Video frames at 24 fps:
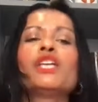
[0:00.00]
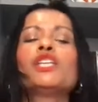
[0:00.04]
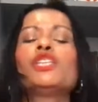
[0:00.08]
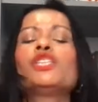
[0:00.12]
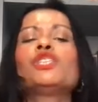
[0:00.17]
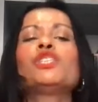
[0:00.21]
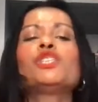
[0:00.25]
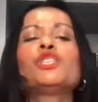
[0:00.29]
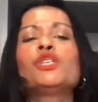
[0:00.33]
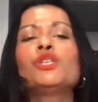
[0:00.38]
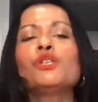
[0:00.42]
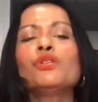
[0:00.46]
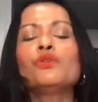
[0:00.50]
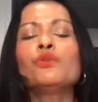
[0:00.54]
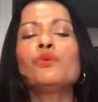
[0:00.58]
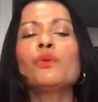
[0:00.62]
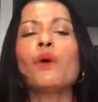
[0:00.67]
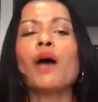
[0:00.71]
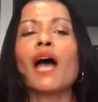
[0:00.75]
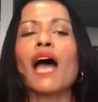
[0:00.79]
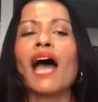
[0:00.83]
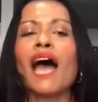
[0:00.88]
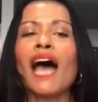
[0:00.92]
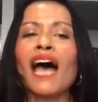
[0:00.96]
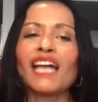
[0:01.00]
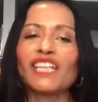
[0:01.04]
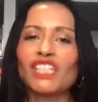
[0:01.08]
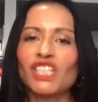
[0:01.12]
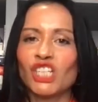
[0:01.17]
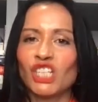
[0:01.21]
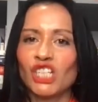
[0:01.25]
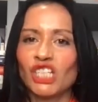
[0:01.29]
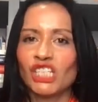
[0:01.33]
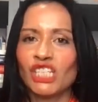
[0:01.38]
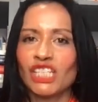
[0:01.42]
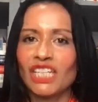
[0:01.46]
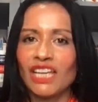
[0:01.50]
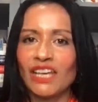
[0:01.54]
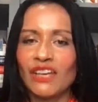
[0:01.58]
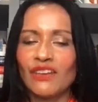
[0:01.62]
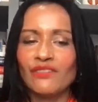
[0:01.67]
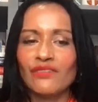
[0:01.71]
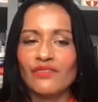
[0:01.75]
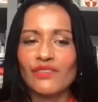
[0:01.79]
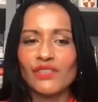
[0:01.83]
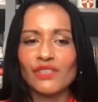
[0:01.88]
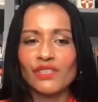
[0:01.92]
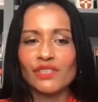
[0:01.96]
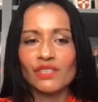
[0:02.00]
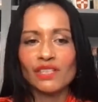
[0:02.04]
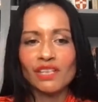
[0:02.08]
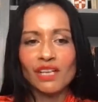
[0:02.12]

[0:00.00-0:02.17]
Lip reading: 2 adjectives,